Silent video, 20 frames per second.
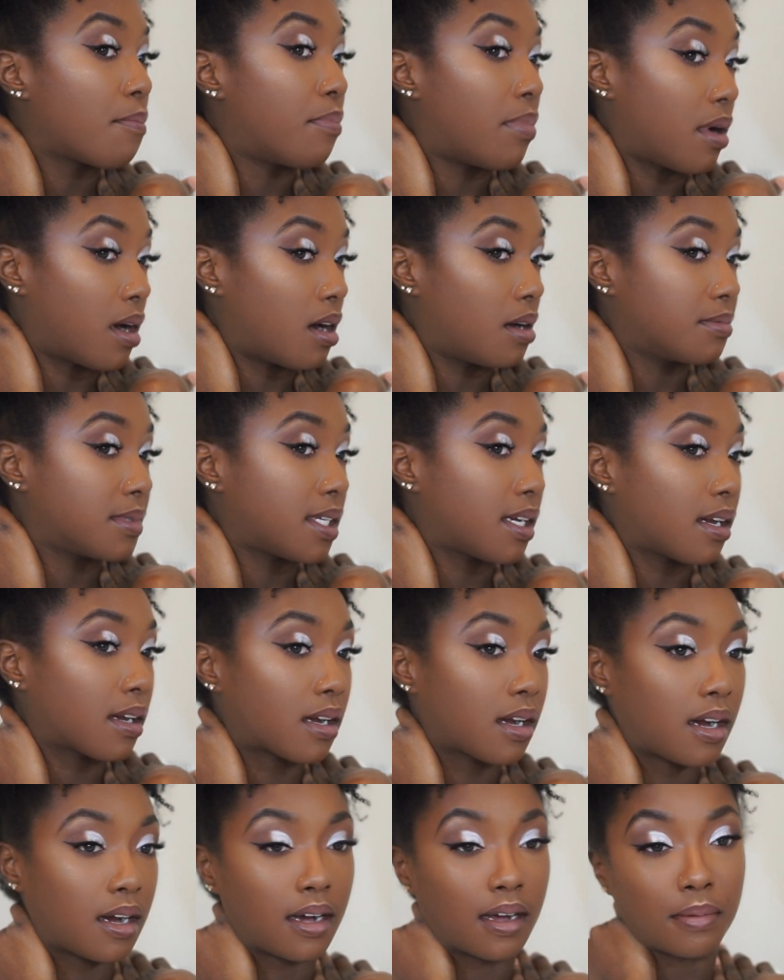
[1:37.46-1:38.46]

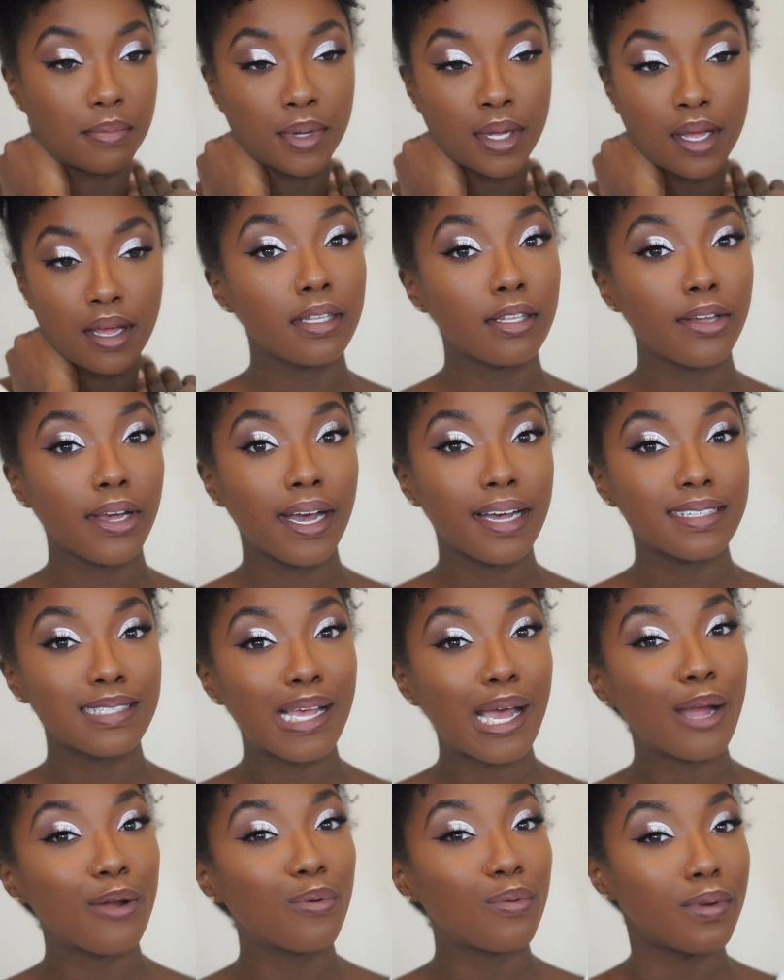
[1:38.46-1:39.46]
Bomb.com. But you guys,
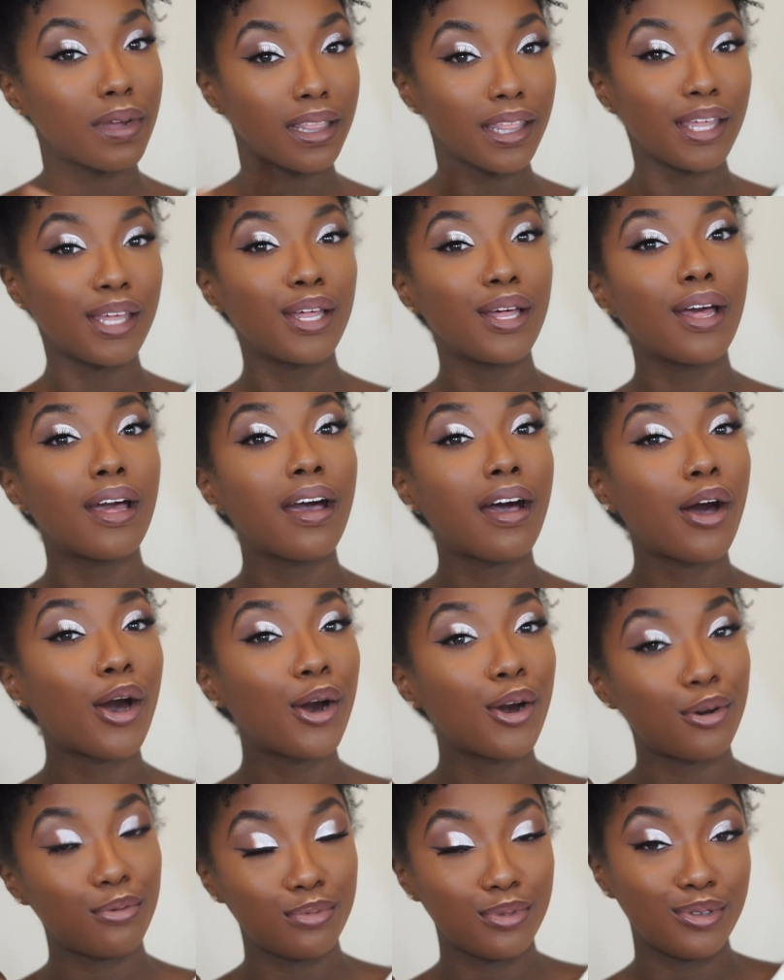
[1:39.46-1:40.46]
I really
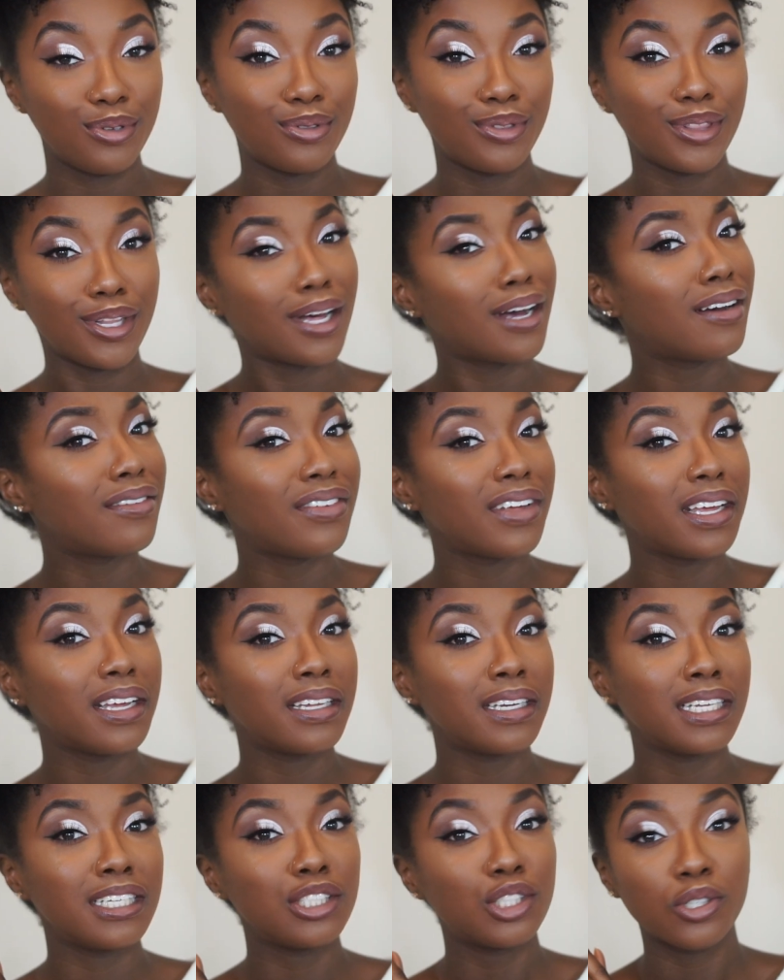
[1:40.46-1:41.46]
hope you love
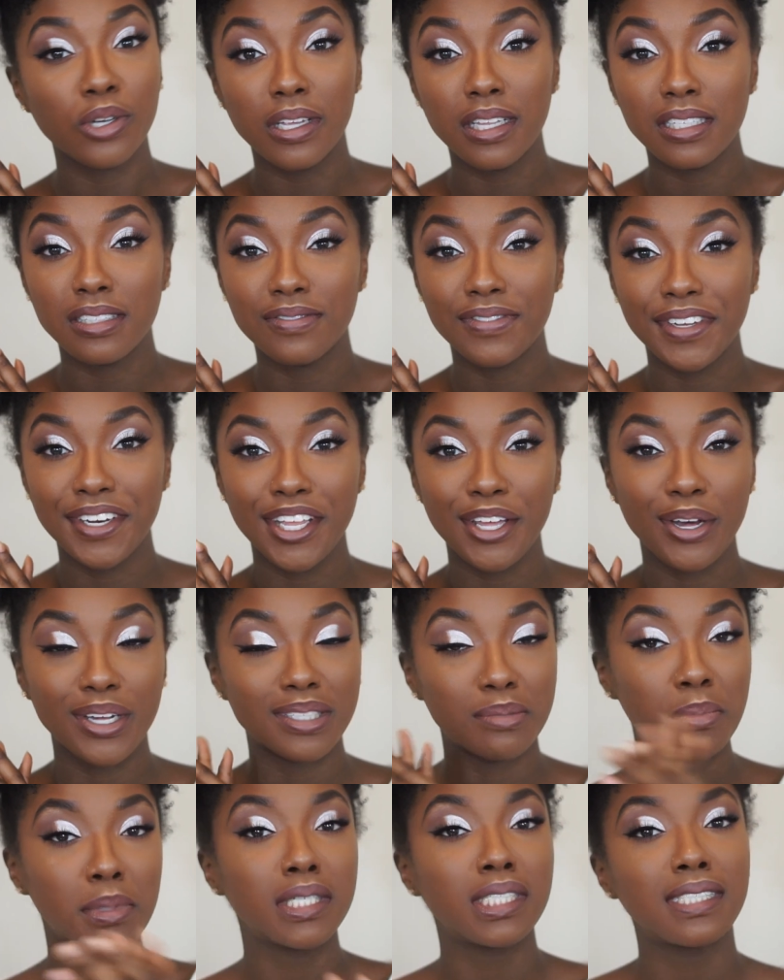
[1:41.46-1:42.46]
and enjoy this video
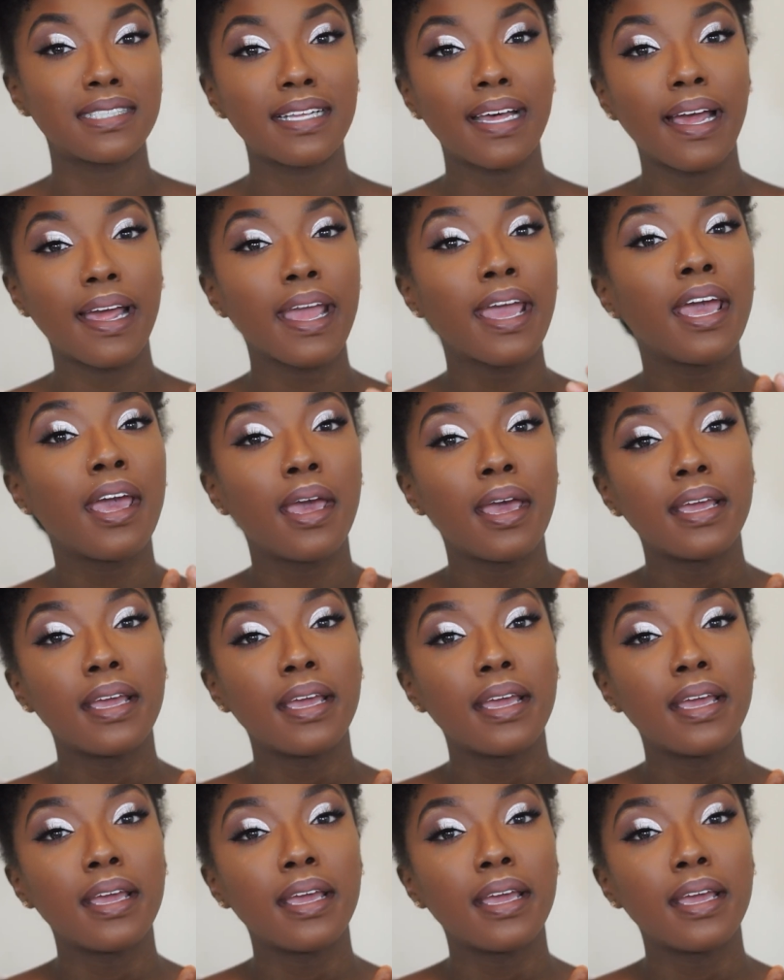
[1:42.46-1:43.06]
as much as I